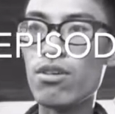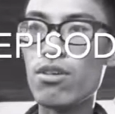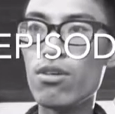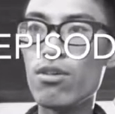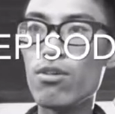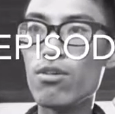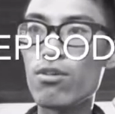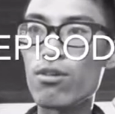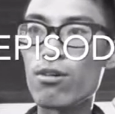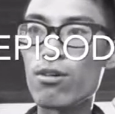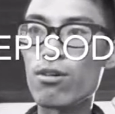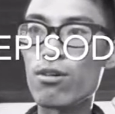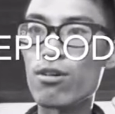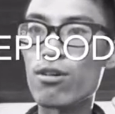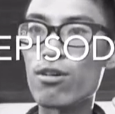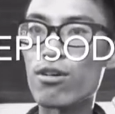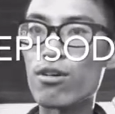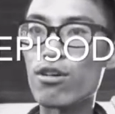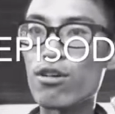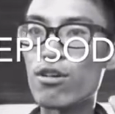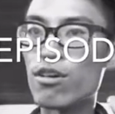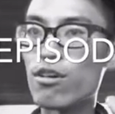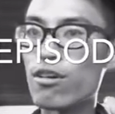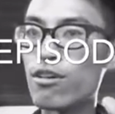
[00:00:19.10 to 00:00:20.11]

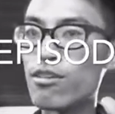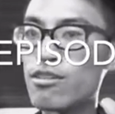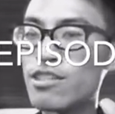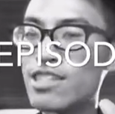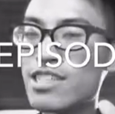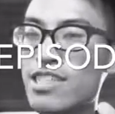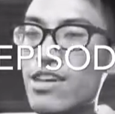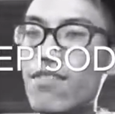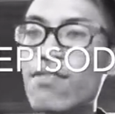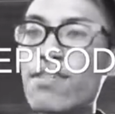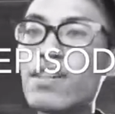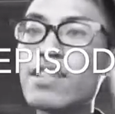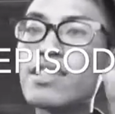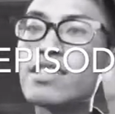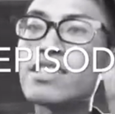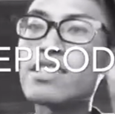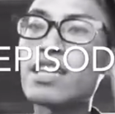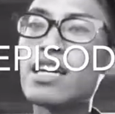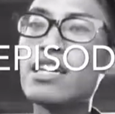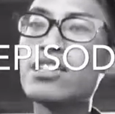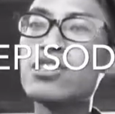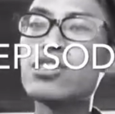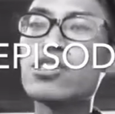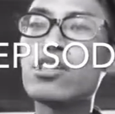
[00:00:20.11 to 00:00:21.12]
your
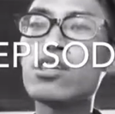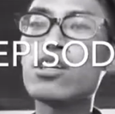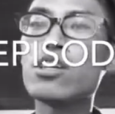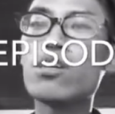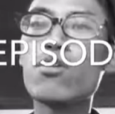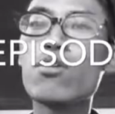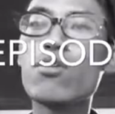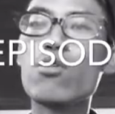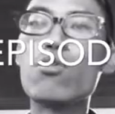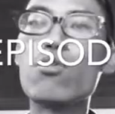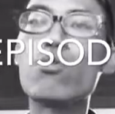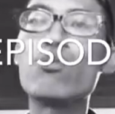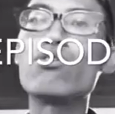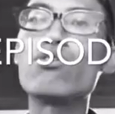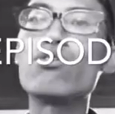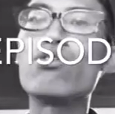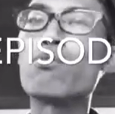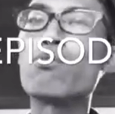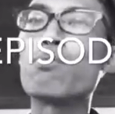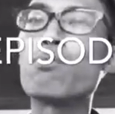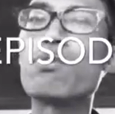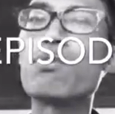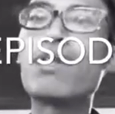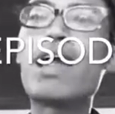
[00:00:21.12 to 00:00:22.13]
civilization or
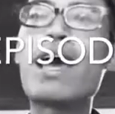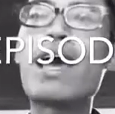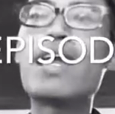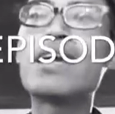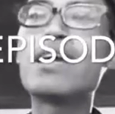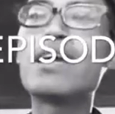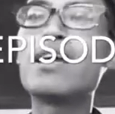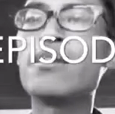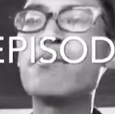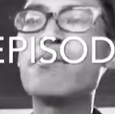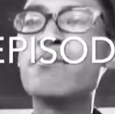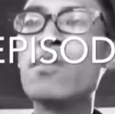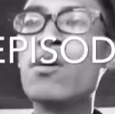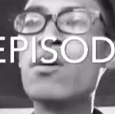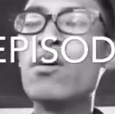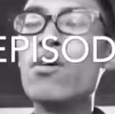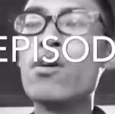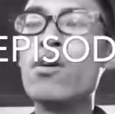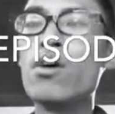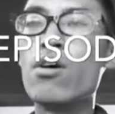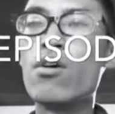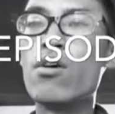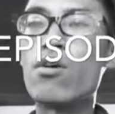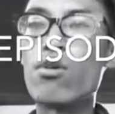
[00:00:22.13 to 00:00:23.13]
your planet
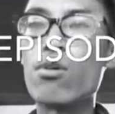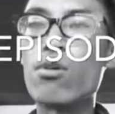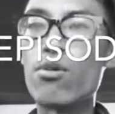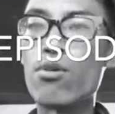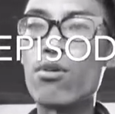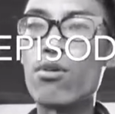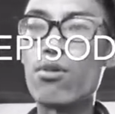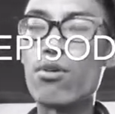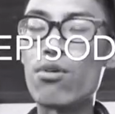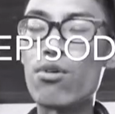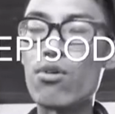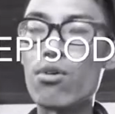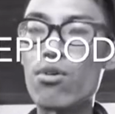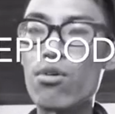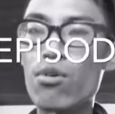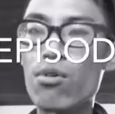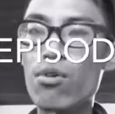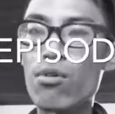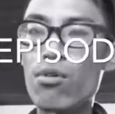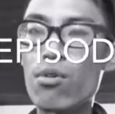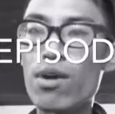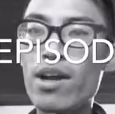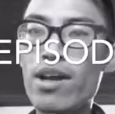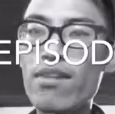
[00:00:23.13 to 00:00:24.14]

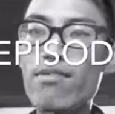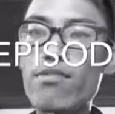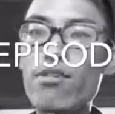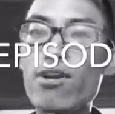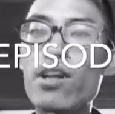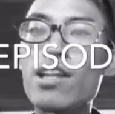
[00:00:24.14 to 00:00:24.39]
or whatever